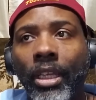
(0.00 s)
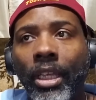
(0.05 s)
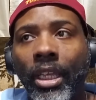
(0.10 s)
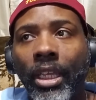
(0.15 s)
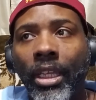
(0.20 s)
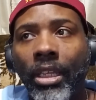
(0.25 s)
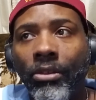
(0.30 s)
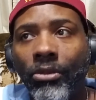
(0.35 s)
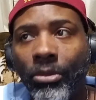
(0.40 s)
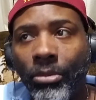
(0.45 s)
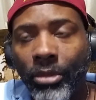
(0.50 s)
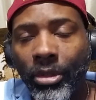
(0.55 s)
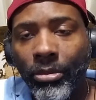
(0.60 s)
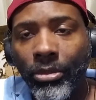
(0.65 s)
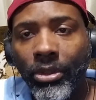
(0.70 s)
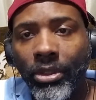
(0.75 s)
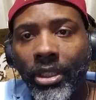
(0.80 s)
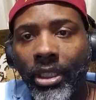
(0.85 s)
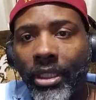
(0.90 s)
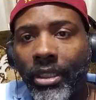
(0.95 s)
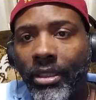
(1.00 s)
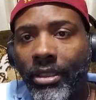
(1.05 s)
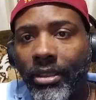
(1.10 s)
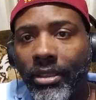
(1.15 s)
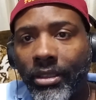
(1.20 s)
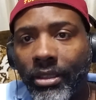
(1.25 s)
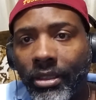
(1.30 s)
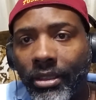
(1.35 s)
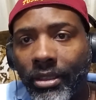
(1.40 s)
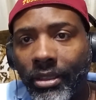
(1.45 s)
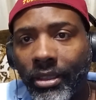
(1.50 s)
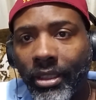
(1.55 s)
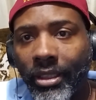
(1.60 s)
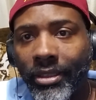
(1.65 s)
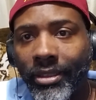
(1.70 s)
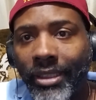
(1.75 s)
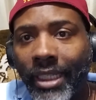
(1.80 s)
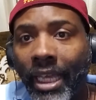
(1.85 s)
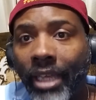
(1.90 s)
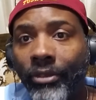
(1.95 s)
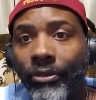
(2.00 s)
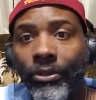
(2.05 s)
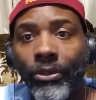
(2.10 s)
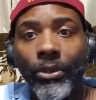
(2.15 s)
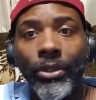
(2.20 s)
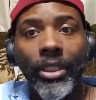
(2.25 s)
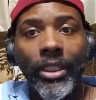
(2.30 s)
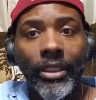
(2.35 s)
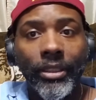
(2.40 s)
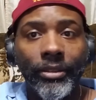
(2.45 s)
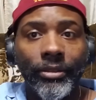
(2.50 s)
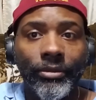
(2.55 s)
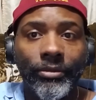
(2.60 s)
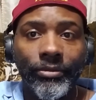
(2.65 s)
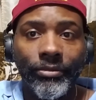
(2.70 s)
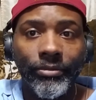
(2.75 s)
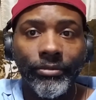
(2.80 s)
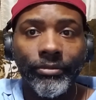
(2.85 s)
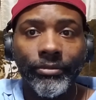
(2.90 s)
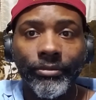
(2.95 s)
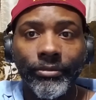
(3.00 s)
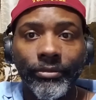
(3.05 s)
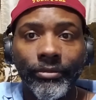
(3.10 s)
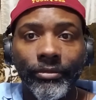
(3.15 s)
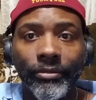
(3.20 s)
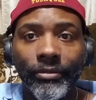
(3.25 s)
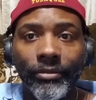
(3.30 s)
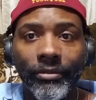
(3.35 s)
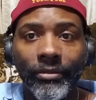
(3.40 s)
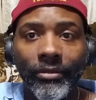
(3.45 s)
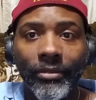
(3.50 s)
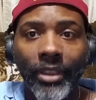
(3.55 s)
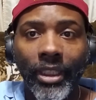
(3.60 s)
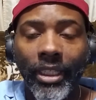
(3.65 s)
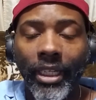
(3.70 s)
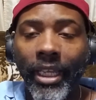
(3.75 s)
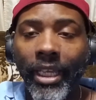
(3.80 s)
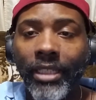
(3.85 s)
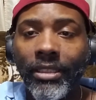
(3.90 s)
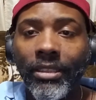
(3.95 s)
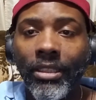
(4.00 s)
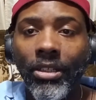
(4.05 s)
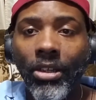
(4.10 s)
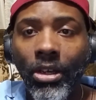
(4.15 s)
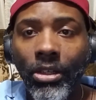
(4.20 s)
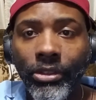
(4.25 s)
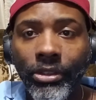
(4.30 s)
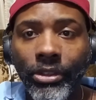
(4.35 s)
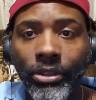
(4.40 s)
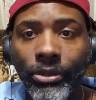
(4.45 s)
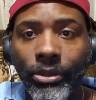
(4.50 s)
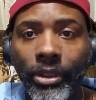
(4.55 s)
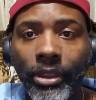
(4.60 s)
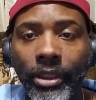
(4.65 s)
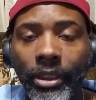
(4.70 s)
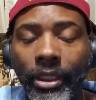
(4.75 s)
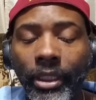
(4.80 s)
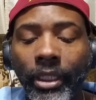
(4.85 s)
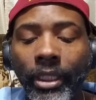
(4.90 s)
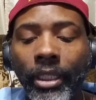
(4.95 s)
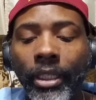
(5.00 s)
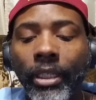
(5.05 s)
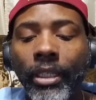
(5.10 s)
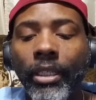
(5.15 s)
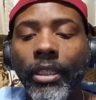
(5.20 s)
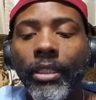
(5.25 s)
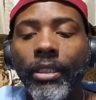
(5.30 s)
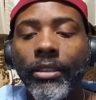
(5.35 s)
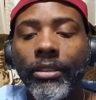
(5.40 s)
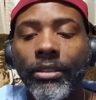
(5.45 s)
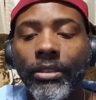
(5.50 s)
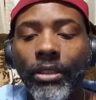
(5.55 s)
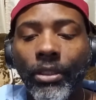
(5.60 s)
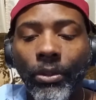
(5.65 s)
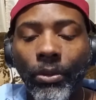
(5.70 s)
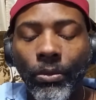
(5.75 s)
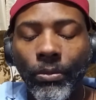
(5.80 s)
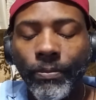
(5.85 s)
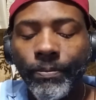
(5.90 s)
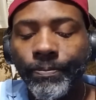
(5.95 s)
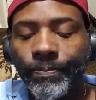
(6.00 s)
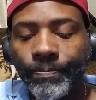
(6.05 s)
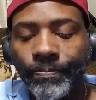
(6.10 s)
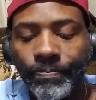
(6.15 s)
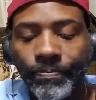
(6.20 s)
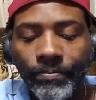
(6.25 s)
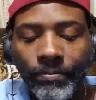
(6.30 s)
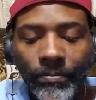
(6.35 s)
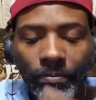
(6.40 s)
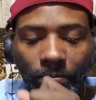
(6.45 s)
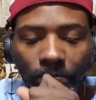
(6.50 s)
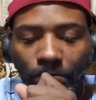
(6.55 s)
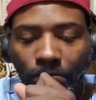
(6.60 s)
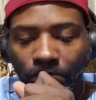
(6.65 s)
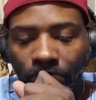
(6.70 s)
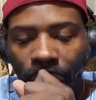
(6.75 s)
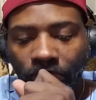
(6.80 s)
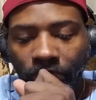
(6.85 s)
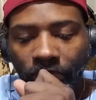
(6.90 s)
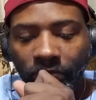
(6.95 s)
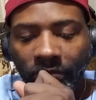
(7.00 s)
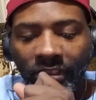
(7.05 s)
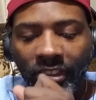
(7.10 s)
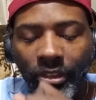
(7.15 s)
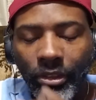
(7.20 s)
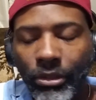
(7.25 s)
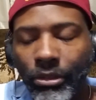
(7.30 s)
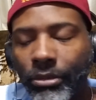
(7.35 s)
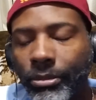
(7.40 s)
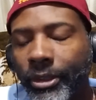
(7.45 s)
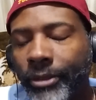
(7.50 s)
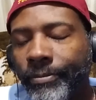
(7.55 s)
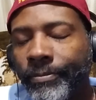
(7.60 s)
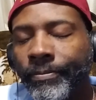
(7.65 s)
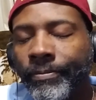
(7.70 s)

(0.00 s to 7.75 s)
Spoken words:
And remember that it's not free. It has a cost to it. So, excuse me.